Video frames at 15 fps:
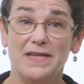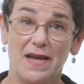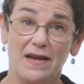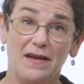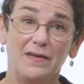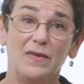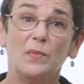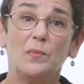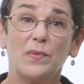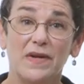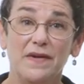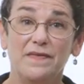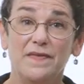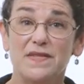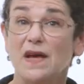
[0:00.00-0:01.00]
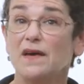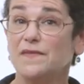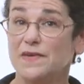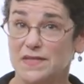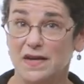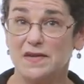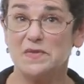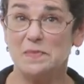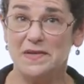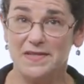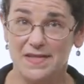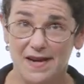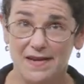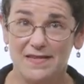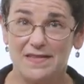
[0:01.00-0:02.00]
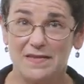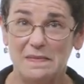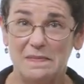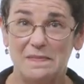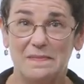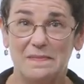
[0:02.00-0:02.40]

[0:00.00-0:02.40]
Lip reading: taking the brief self-assessment test.